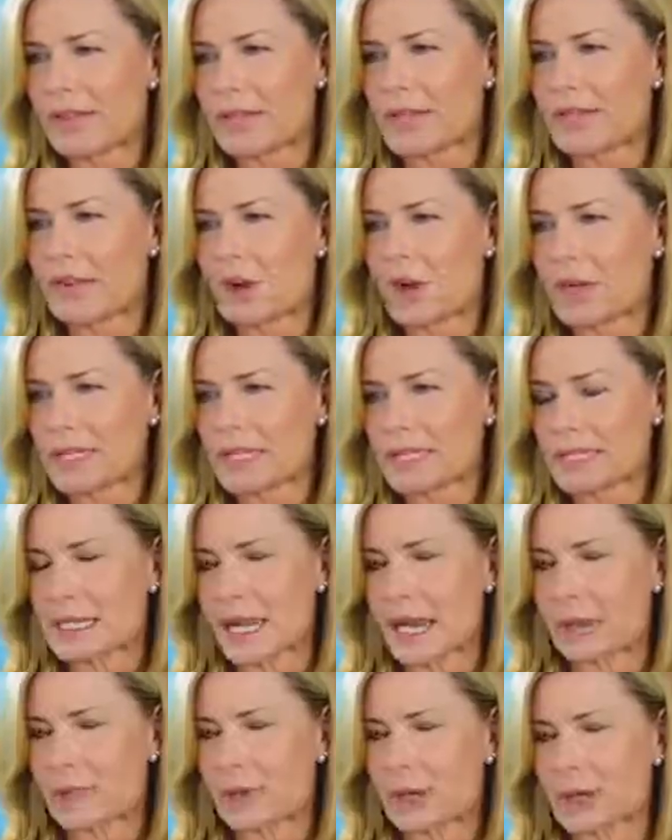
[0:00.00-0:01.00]
they've got
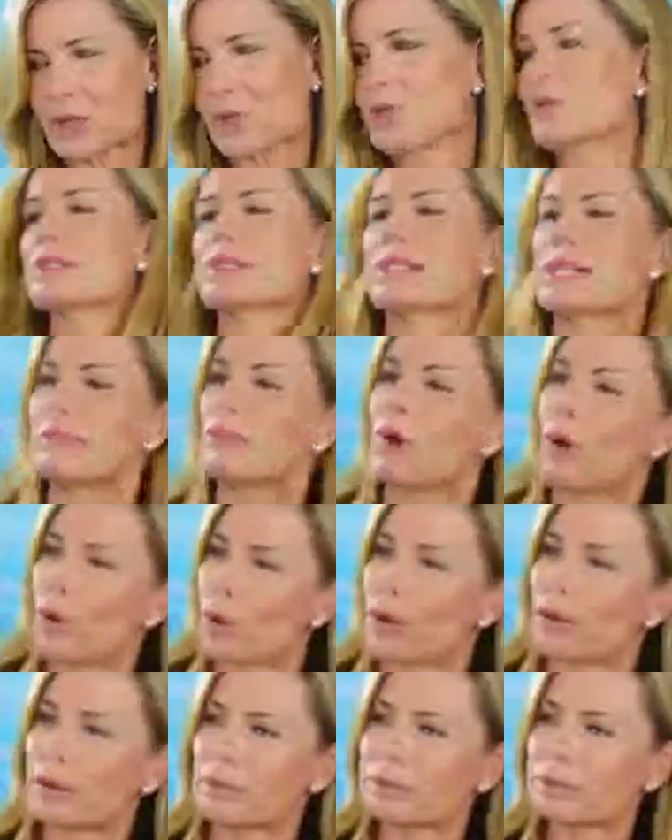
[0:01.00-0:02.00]
a product called Seba
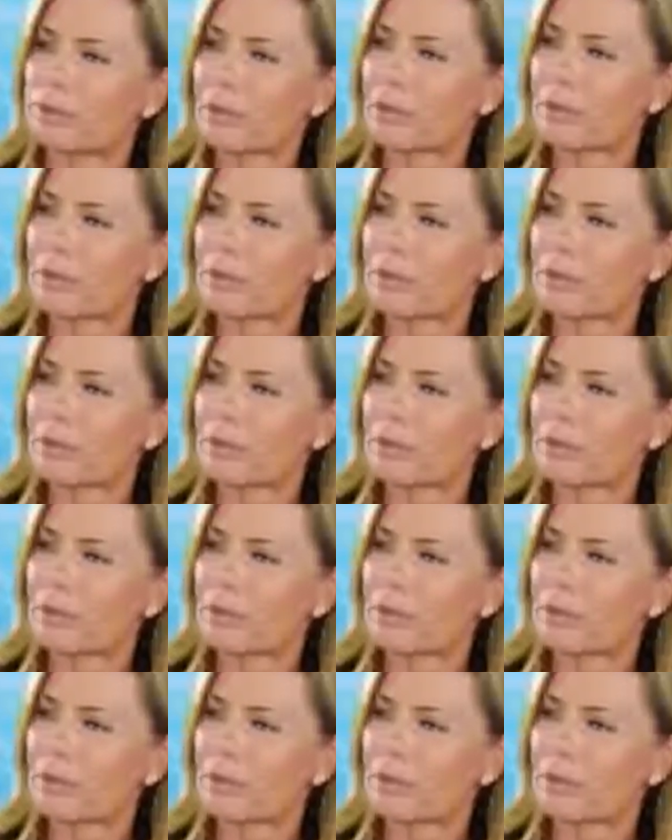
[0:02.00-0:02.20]
oil.